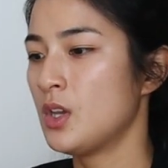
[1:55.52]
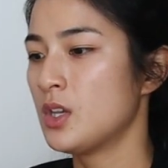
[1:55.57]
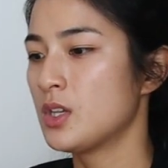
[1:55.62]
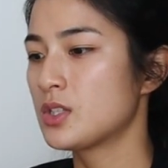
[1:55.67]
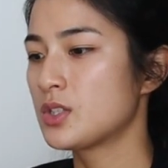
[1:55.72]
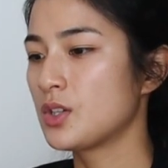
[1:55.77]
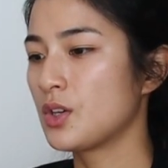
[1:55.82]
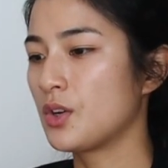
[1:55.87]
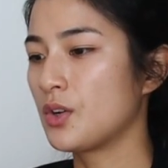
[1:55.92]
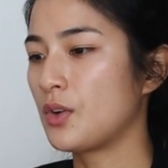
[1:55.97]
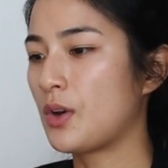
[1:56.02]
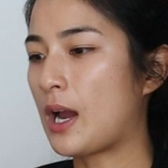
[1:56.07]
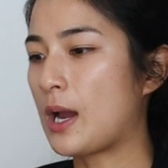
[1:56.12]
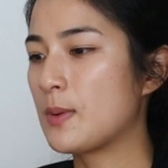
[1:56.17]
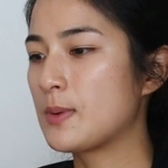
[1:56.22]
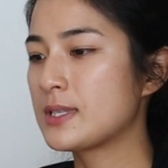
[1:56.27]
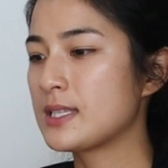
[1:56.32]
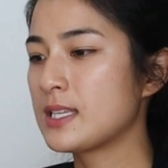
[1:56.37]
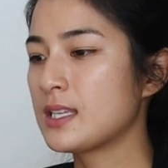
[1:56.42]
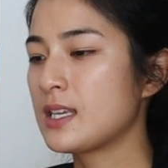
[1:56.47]
So
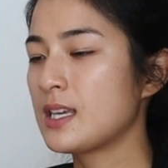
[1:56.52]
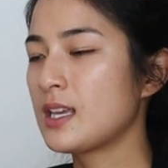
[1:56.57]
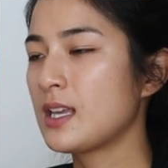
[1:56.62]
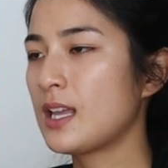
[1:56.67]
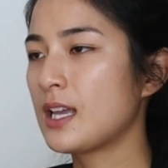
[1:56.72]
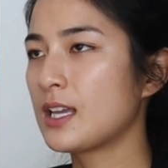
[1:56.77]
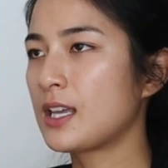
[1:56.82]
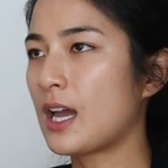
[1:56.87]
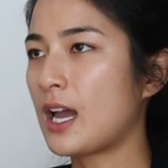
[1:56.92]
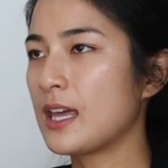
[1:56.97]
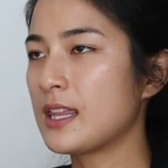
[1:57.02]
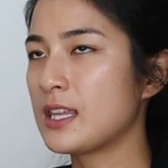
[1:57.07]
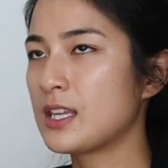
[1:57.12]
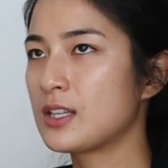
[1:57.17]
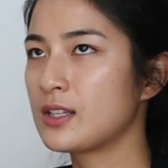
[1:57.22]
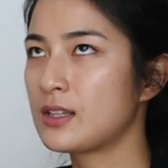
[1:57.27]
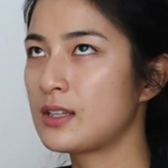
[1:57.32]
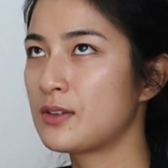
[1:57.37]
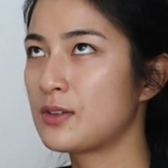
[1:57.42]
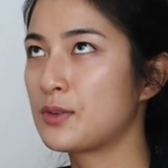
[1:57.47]
I was thinking I
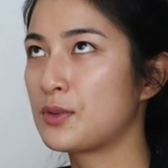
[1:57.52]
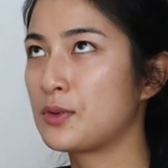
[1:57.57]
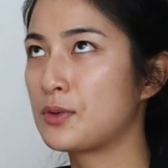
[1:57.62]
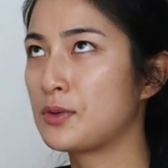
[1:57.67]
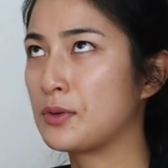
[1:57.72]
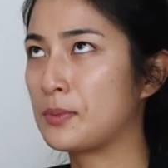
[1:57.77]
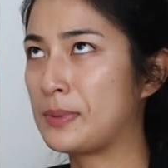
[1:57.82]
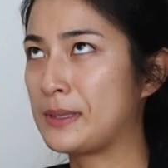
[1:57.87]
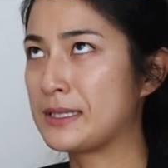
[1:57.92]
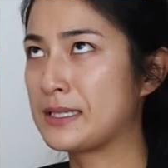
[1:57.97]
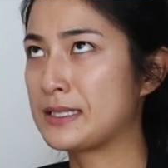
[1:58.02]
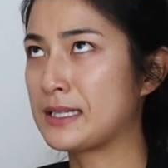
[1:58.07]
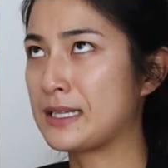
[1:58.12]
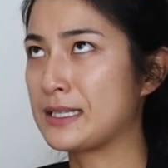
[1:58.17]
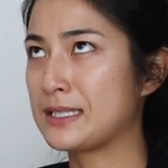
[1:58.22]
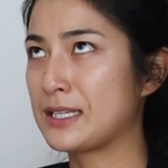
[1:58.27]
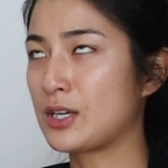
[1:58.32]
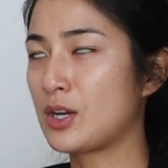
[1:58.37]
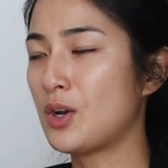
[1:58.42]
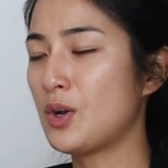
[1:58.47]
think the good place to start
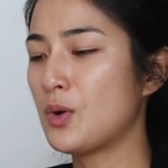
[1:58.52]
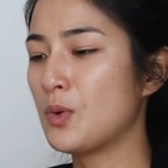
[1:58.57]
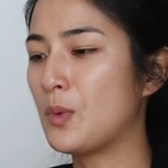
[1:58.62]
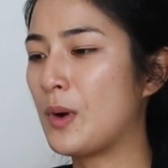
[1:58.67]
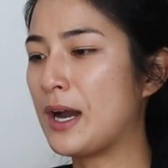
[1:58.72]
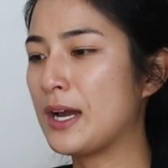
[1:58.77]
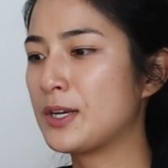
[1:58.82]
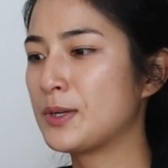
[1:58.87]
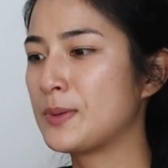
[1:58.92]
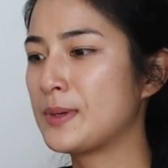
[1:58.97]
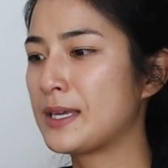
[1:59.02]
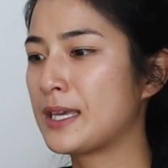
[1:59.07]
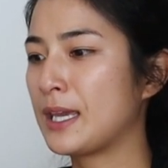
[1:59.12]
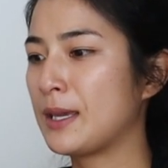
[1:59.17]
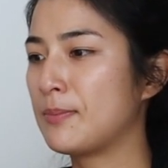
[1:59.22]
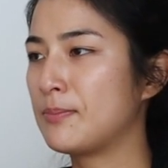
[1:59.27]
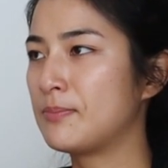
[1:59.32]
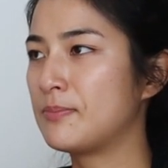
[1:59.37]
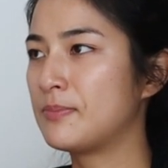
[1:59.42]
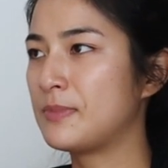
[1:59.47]
is why do we
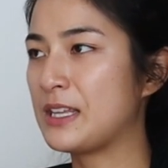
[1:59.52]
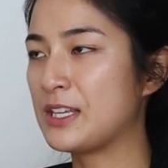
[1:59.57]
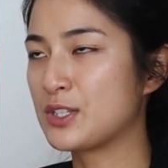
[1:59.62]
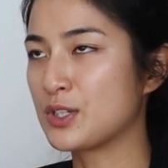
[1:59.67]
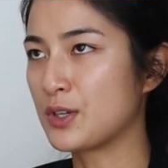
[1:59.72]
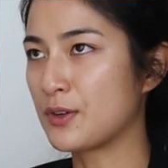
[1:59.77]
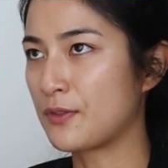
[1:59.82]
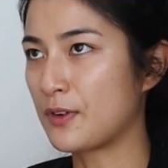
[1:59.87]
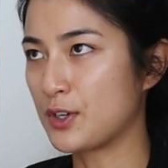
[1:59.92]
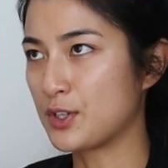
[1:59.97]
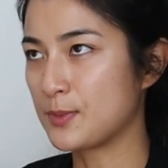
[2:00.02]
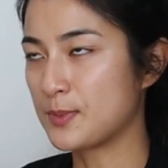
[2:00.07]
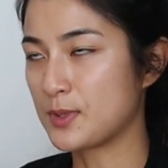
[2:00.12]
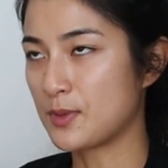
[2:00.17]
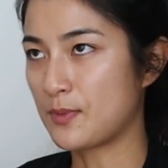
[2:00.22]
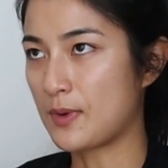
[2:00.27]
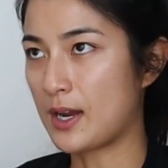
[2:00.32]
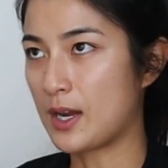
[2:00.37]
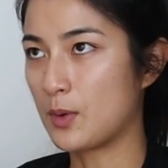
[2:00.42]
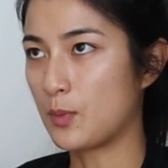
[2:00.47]
keep these sort of friendships
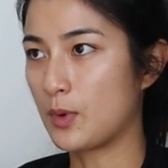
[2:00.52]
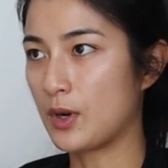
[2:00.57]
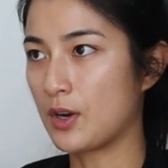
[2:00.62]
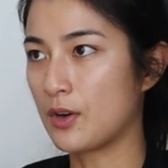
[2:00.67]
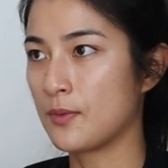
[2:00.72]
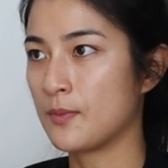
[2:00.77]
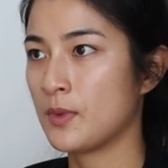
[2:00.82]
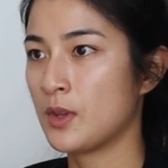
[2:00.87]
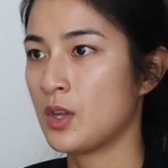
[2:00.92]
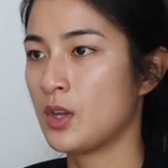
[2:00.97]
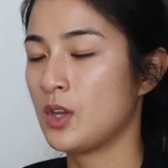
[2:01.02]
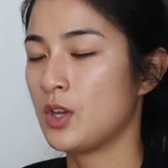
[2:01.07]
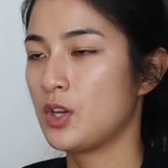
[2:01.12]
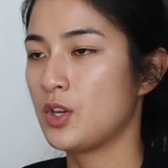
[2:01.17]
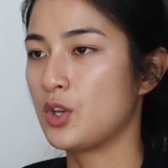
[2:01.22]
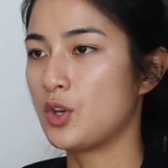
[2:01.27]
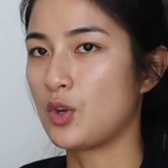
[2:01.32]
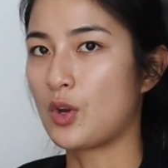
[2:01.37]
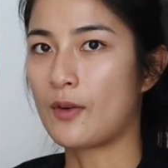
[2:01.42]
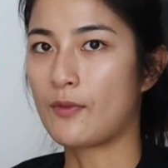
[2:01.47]
around where
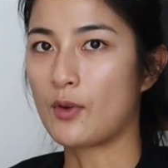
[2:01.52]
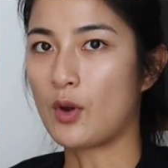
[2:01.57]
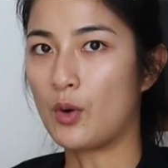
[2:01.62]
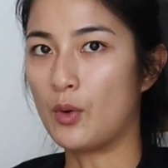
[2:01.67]
you have your